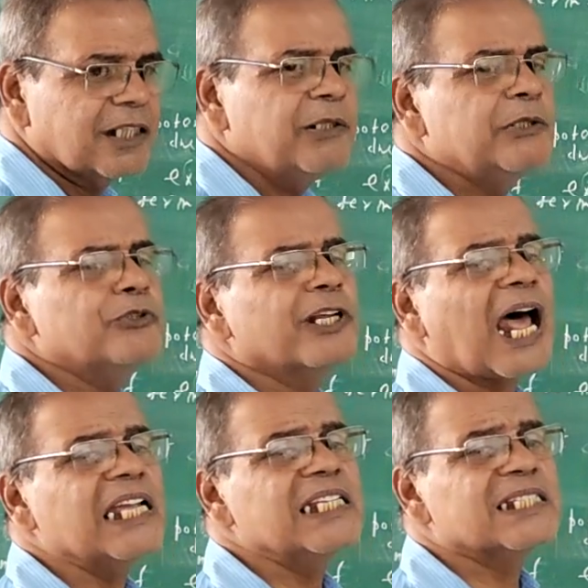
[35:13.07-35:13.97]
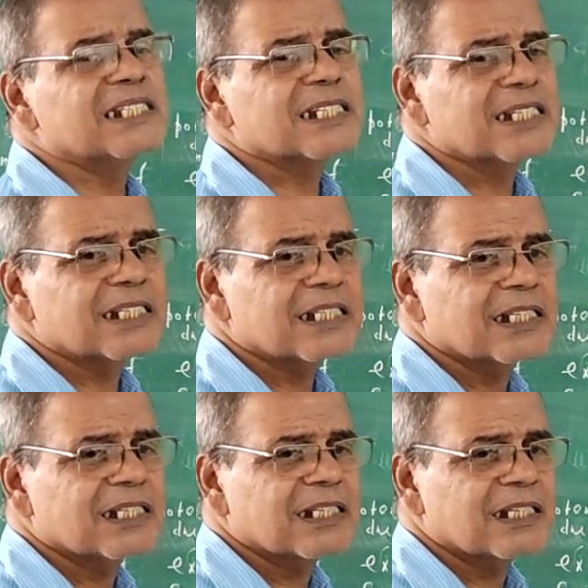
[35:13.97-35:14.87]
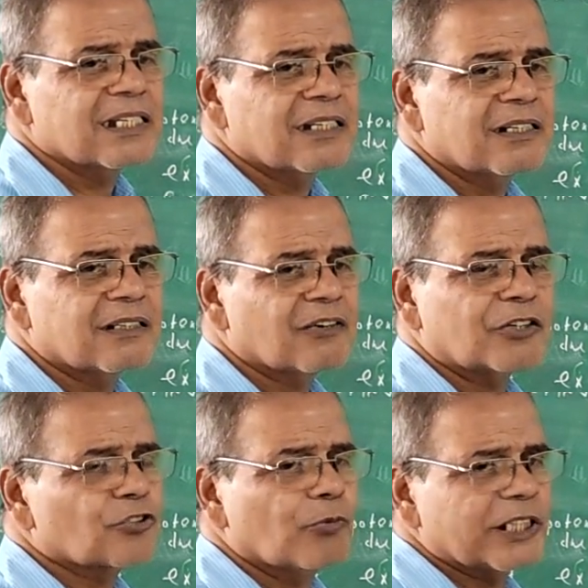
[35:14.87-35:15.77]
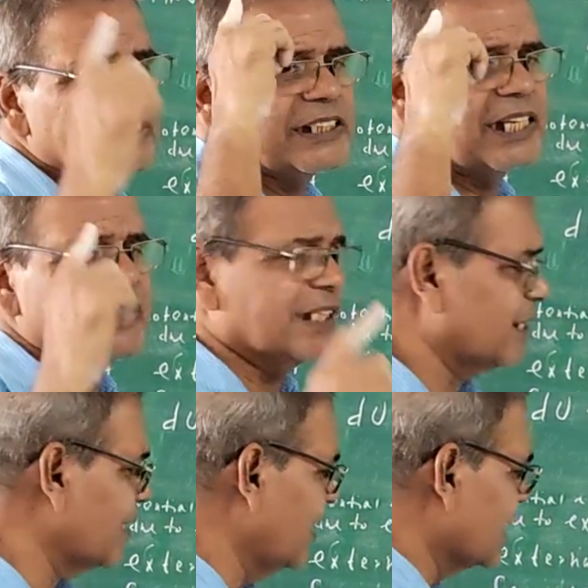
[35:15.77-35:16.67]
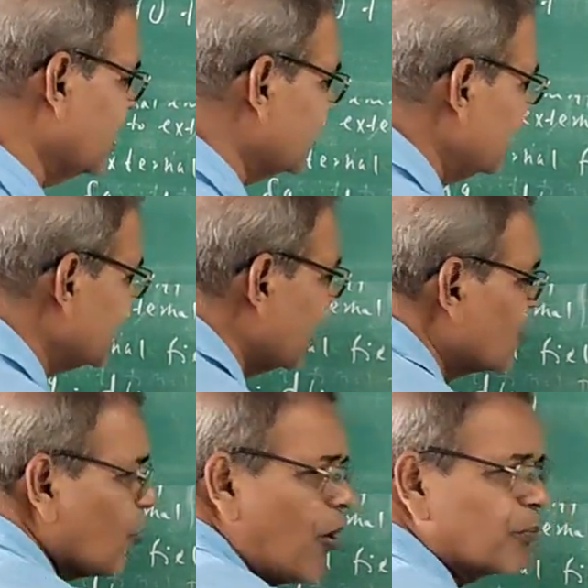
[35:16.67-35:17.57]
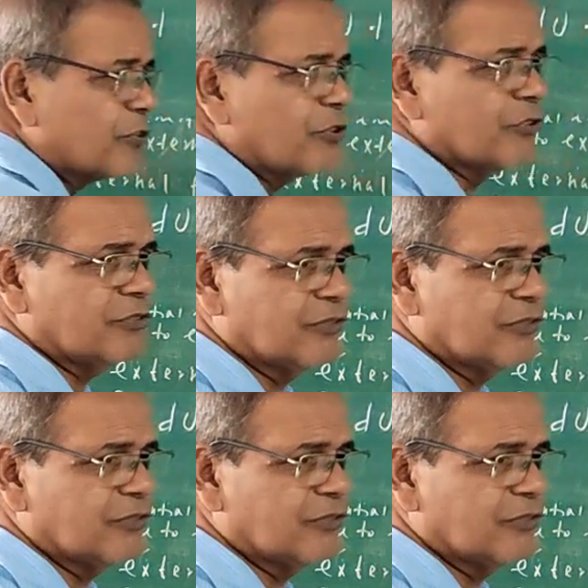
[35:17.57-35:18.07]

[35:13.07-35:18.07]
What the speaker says: You use your eyes, not so much intelligence. Sir, these are dropped.